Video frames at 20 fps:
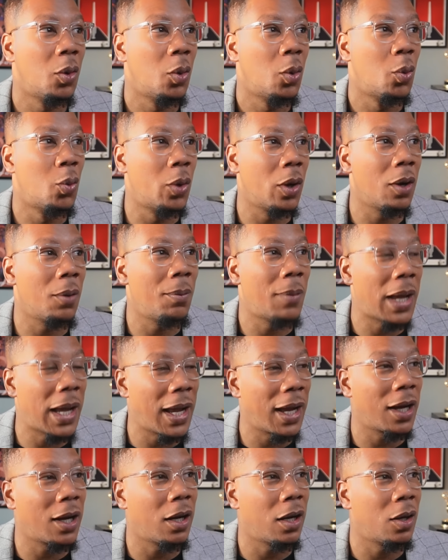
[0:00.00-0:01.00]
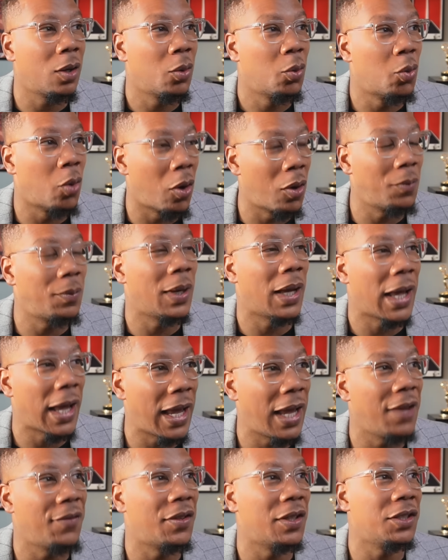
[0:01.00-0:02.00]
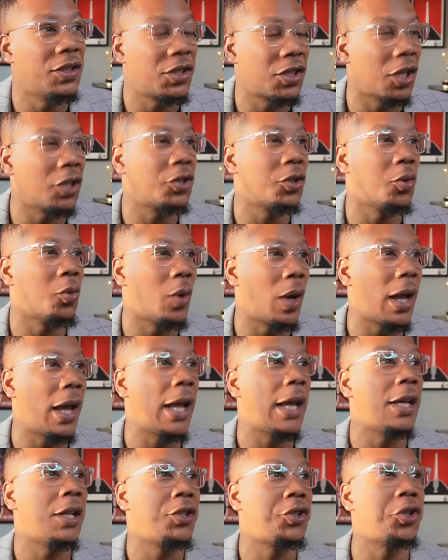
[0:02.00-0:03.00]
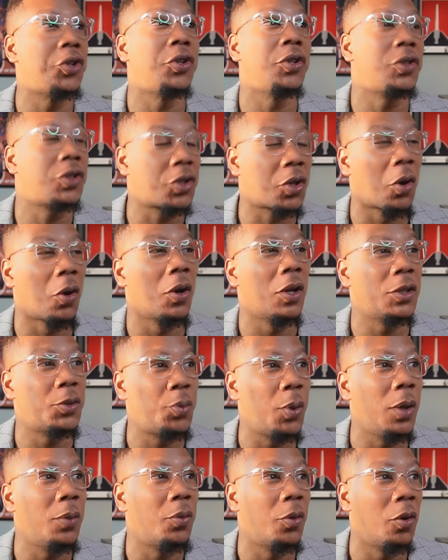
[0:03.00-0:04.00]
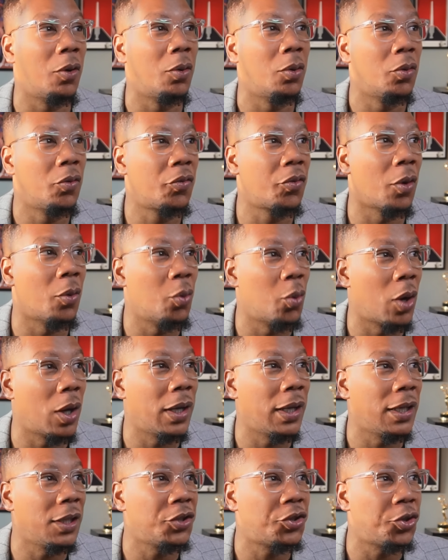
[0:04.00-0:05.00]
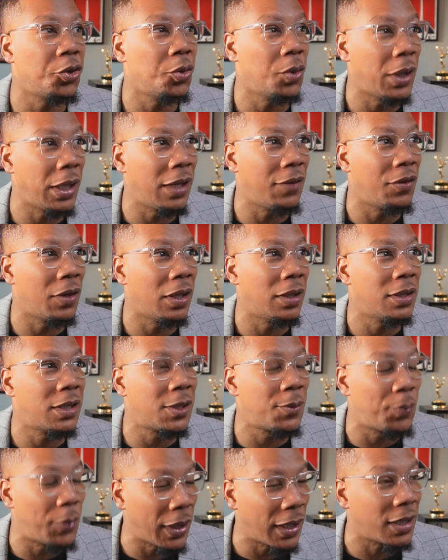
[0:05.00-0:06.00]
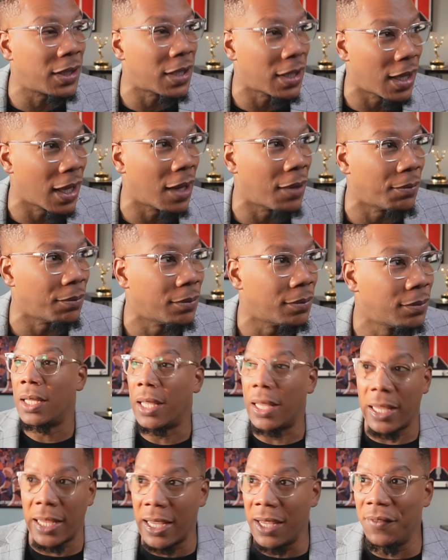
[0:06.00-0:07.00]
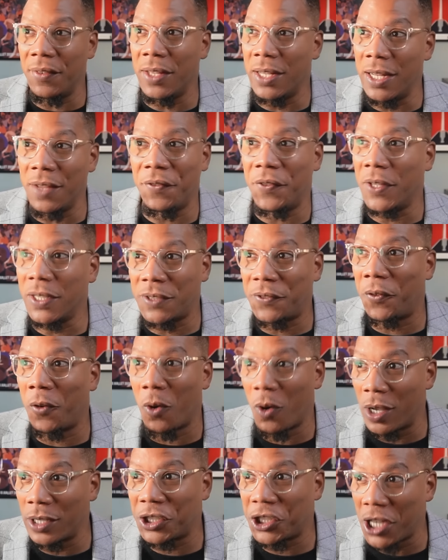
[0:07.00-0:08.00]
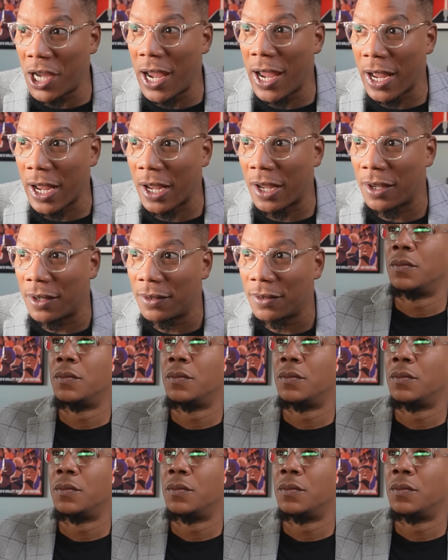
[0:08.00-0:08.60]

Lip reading: where MAGA won't behave in such a way to discourage people from wanting to even speak to them. Even if it's for a check.